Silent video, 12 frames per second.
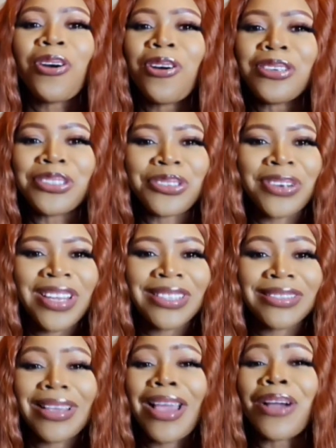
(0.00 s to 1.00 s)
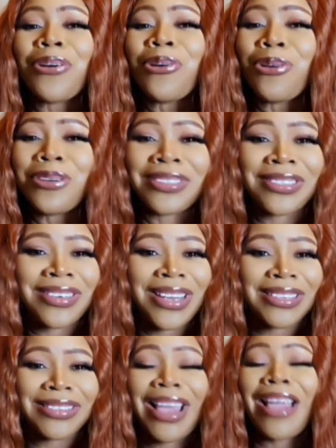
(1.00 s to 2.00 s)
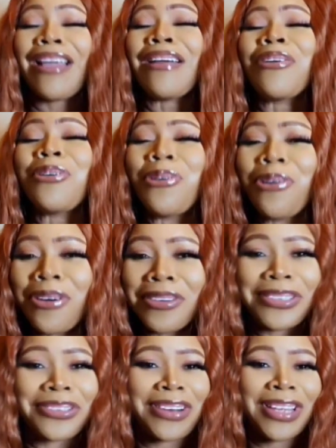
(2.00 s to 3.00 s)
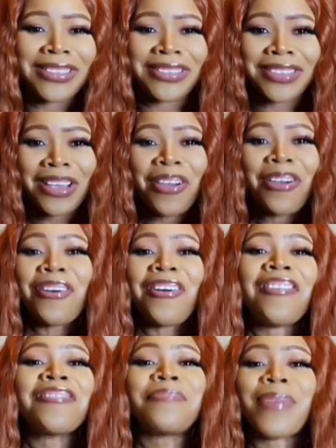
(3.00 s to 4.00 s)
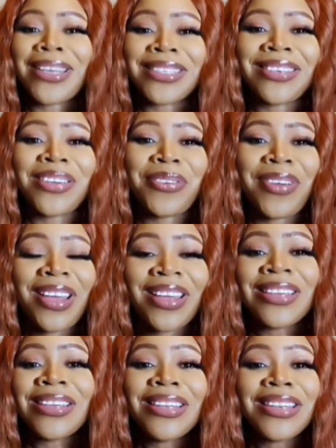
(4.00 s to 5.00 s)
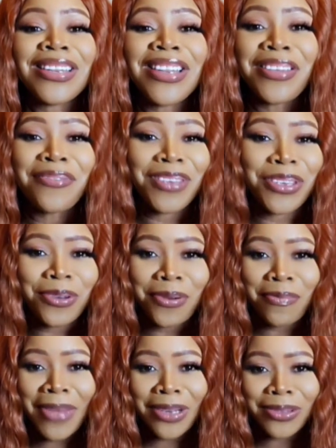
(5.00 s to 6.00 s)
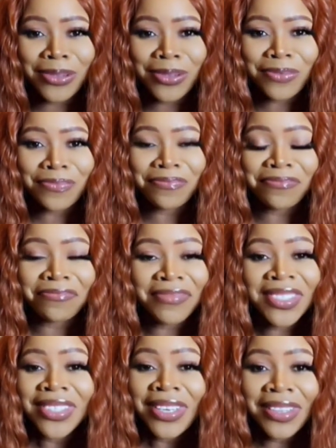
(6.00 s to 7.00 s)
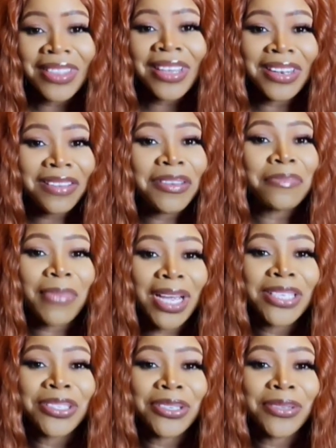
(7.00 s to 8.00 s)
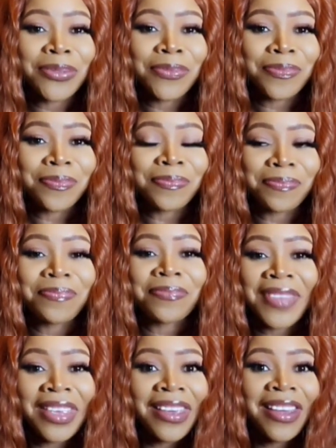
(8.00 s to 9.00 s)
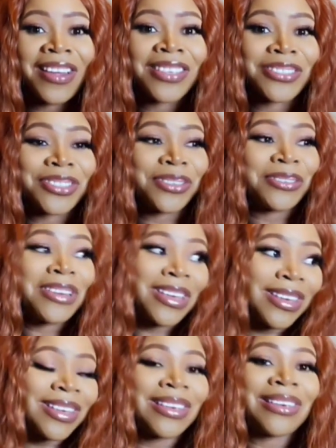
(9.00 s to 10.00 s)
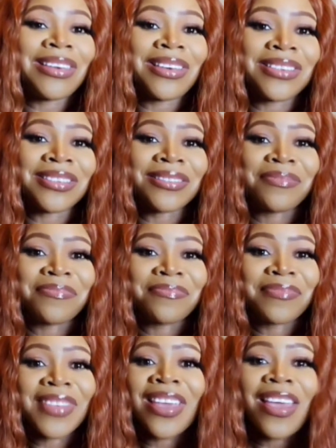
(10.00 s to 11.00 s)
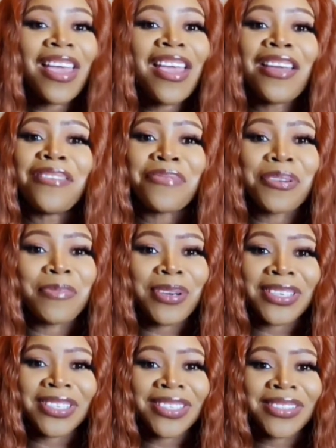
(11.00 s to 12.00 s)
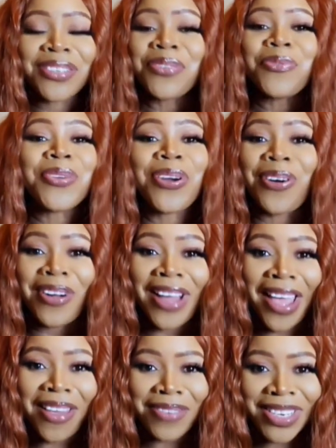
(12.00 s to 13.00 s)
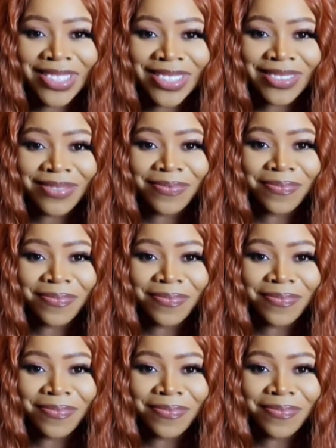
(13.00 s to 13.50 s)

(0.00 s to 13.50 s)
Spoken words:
Hundreds and hundreds and hundreds of bacteria live in your mouth. They live in mine too, in hers too, in his. Everybody, we all have it.